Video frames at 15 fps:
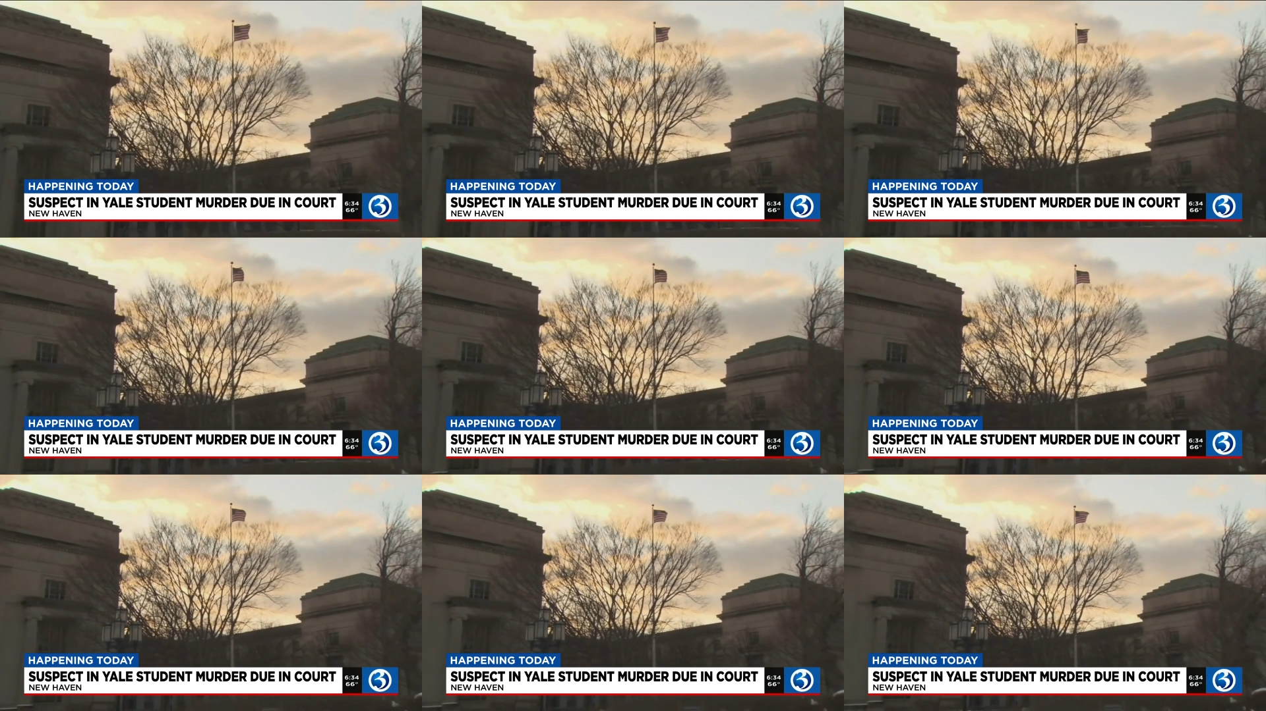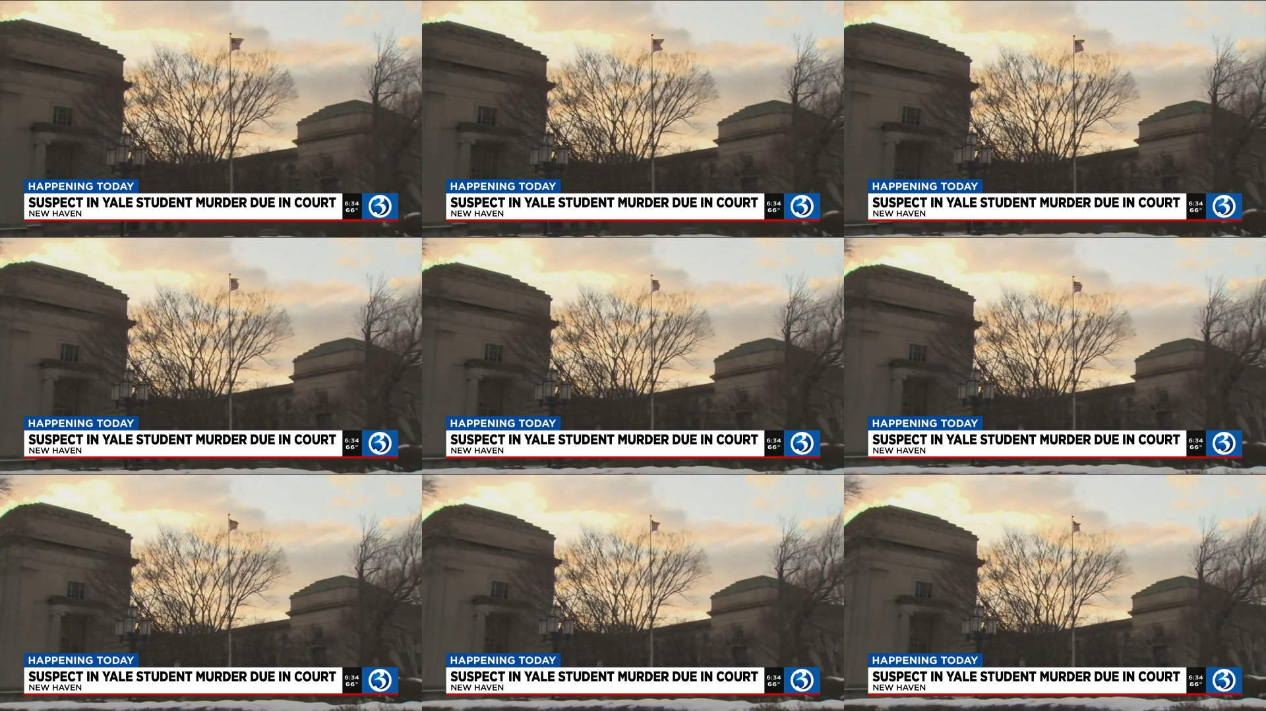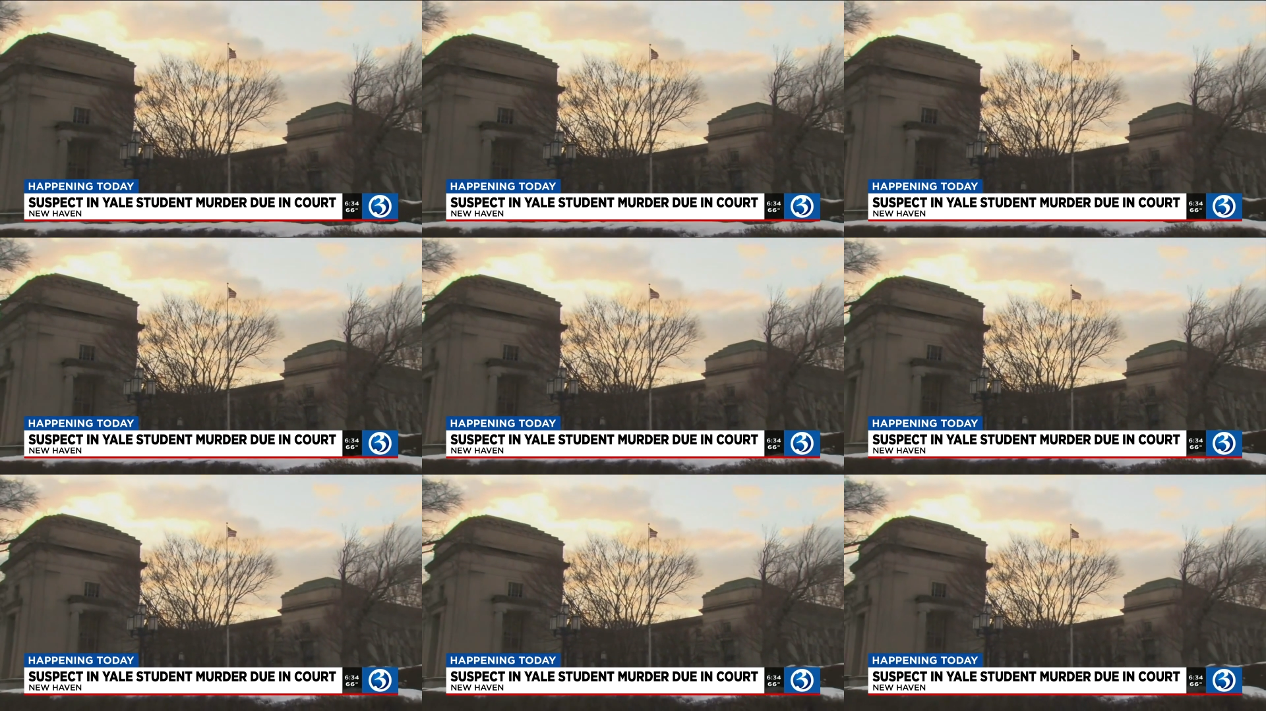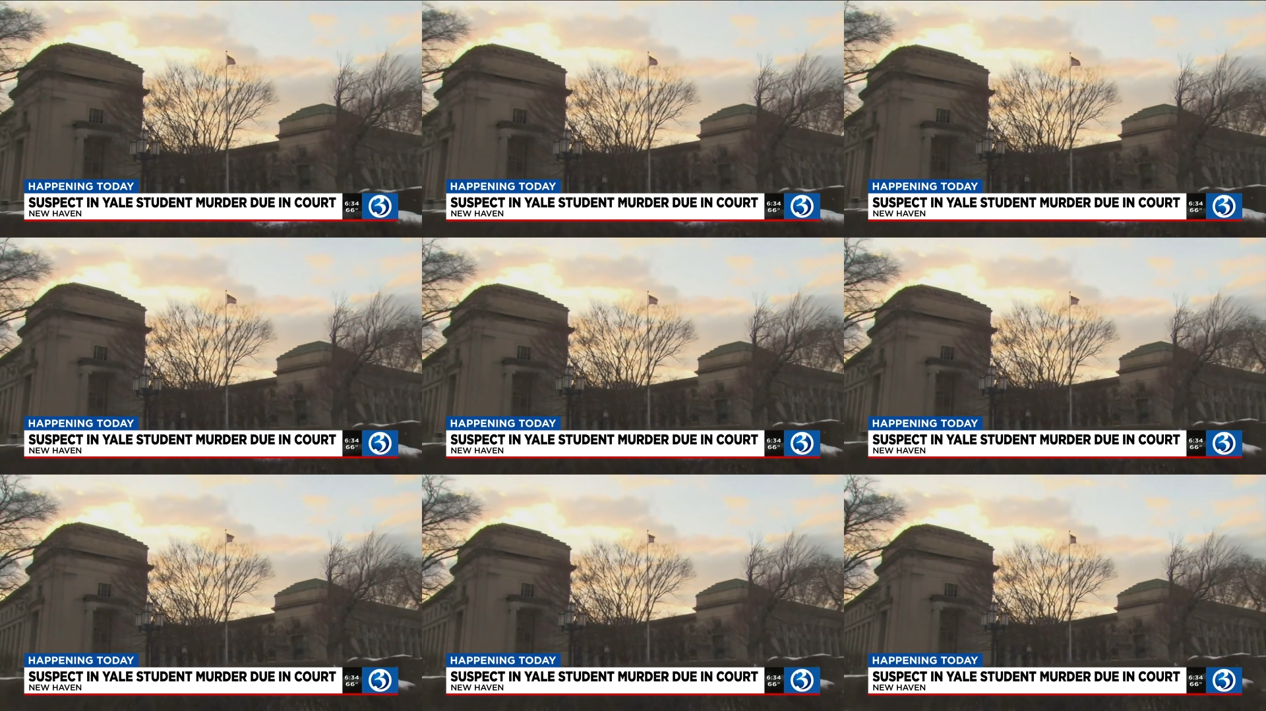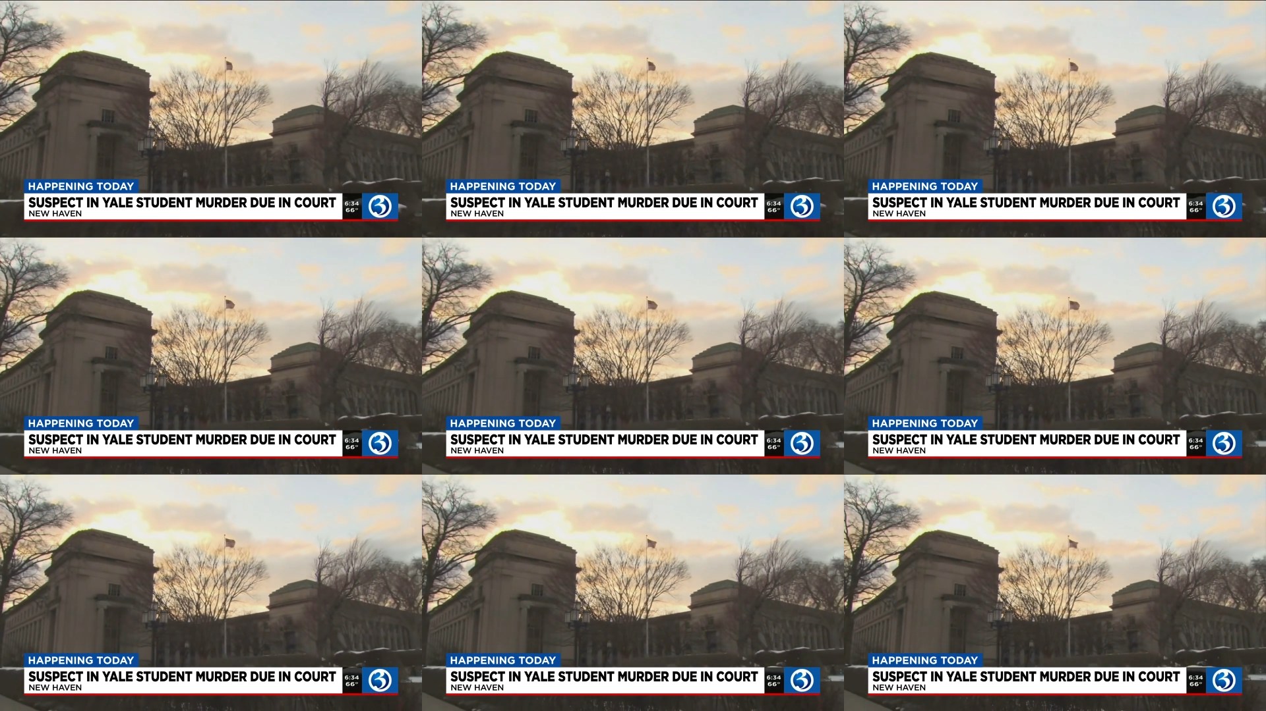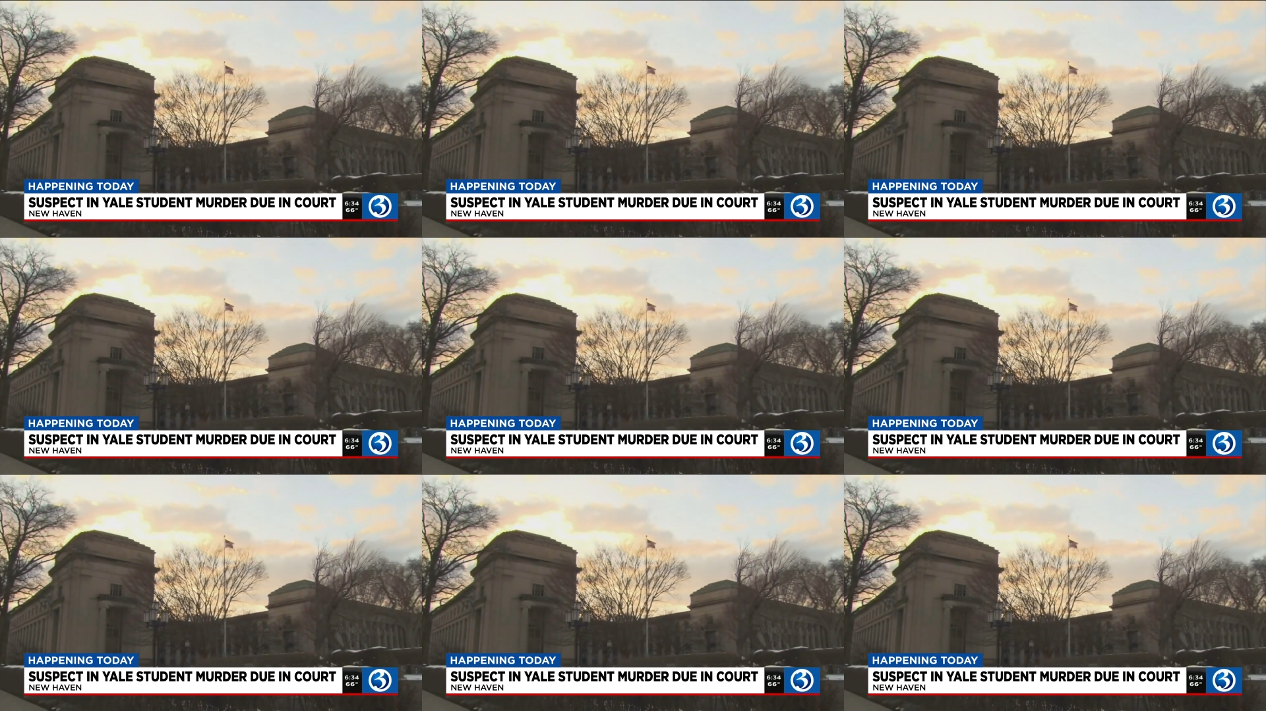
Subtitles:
No face is visible, so there are no lips to read.